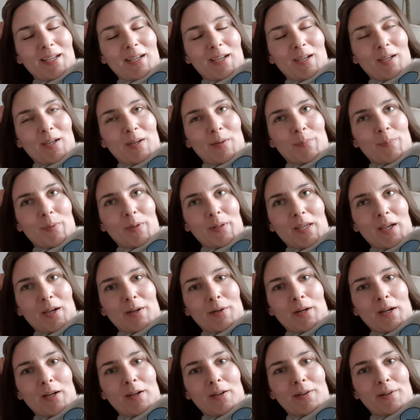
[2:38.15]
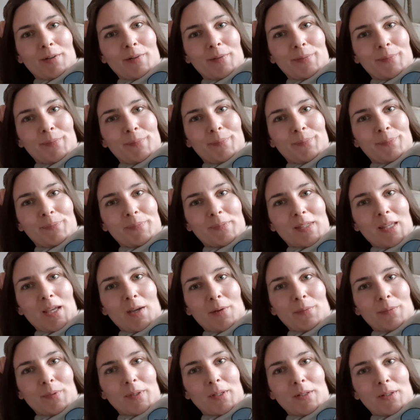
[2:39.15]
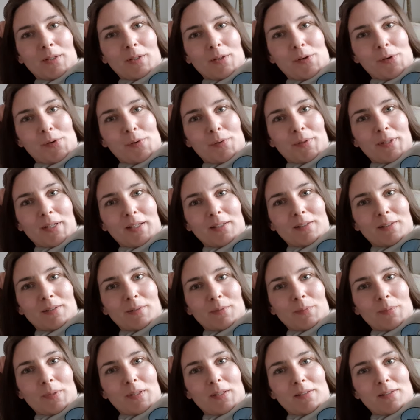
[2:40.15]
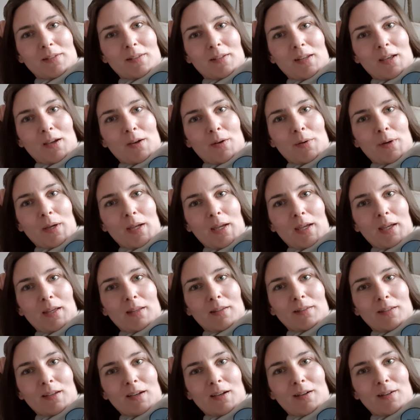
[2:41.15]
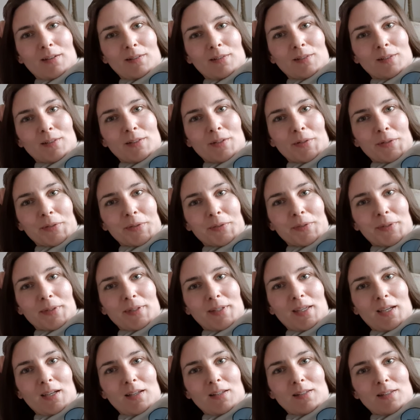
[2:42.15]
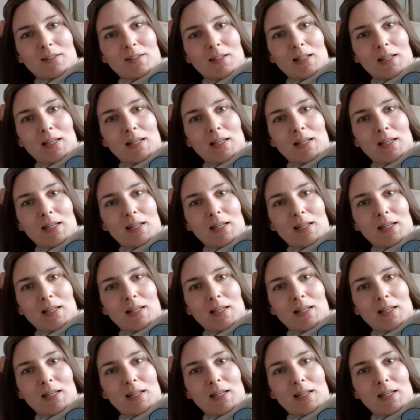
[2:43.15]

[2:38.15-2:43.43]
But we're gonna go get some pizza now and I'll talk to you guys